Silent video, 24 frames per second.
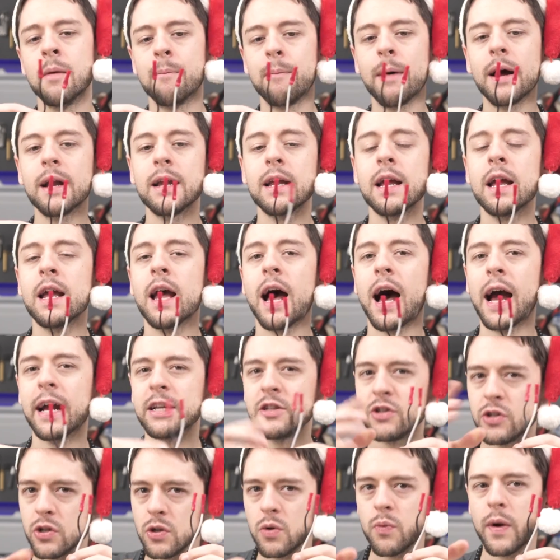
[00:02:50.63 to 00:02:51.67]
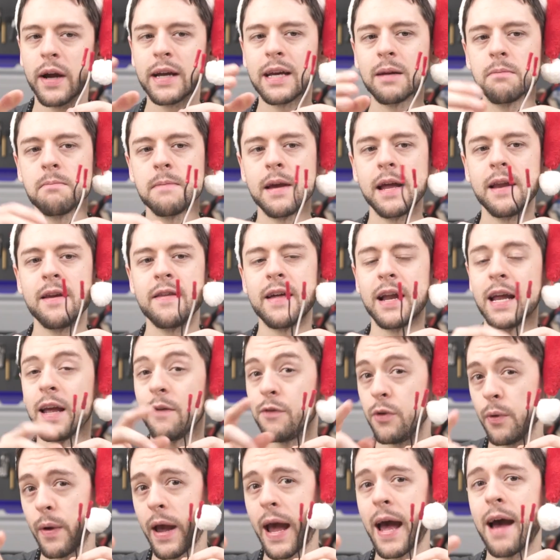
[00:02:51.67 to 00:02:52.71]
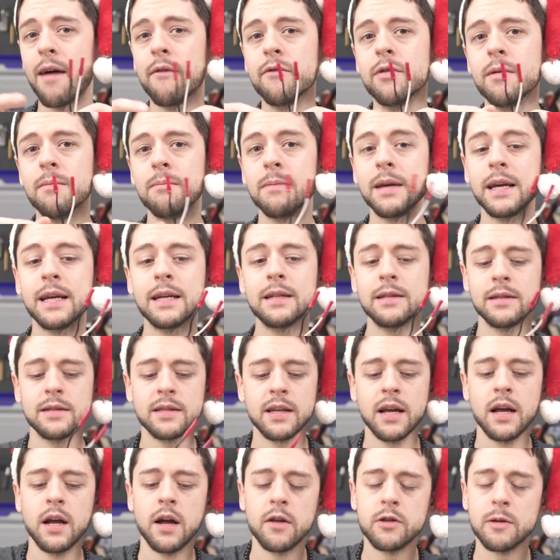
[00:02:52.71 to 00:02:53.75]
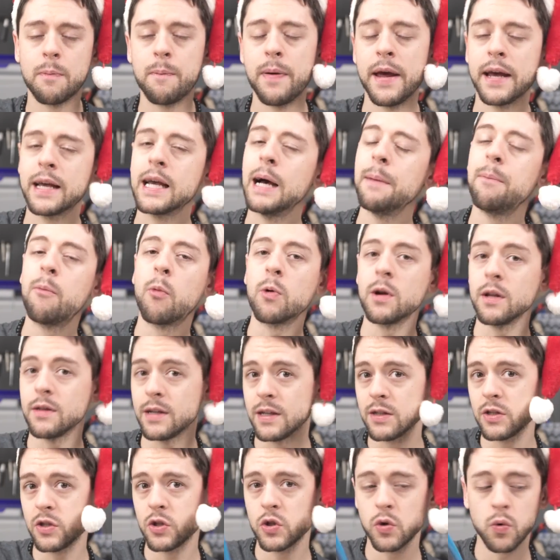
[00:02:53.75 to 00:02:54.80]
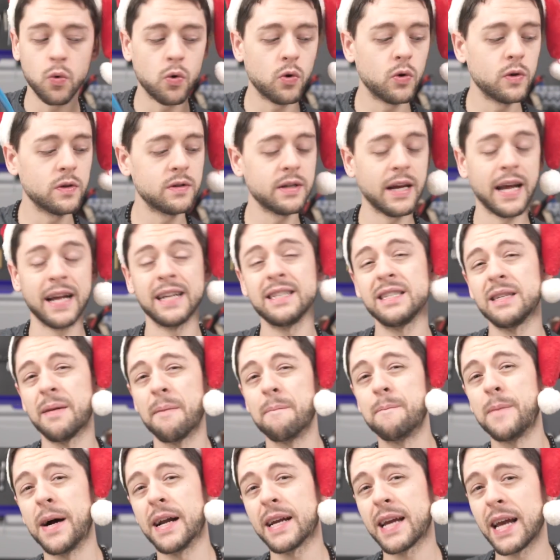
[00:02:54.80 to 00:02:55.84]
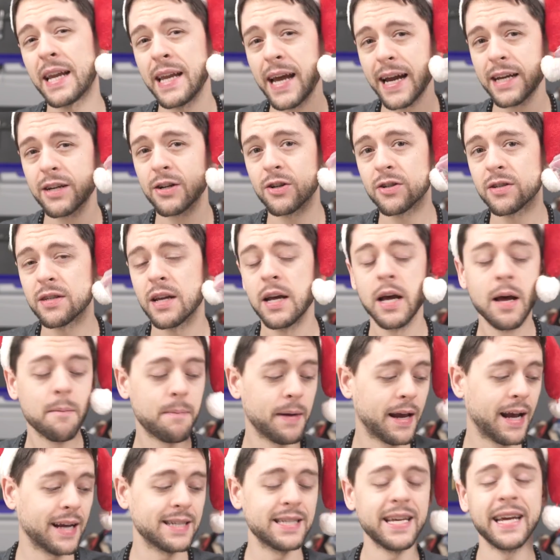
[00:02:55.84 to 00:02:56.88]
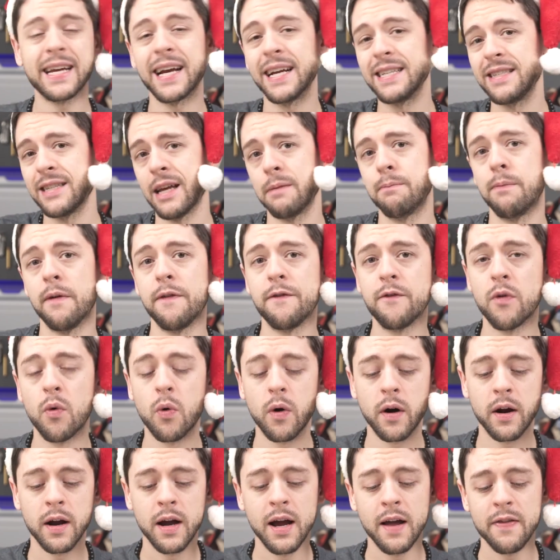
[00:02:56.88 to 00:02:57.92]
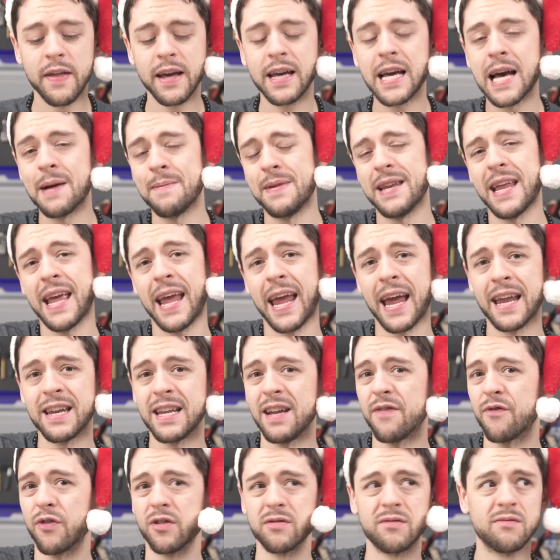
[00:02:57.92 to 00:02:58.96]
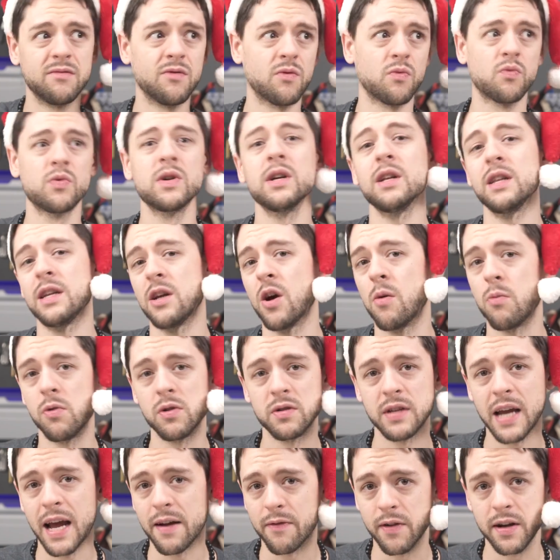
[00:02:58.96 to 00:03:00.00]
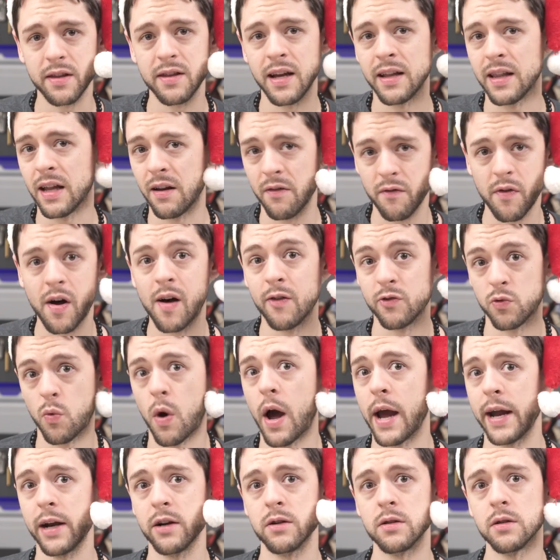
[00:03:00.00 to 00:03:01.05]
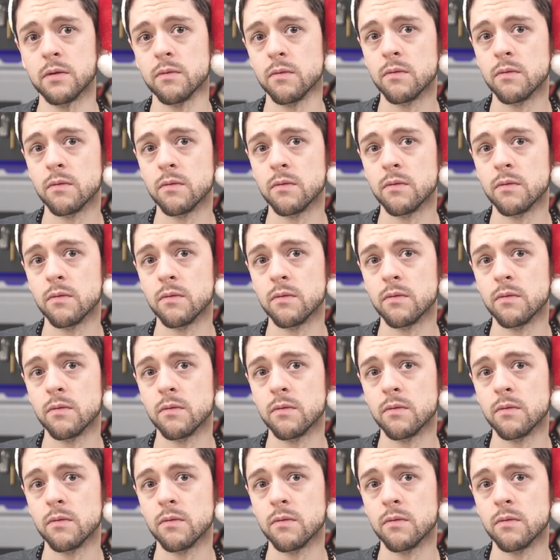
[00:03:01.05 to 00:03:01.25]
But I do recommend that if you have the means to pick up one of these tools and some butt connectors, because like I said before, they come in handy for really almost everything that involves wires.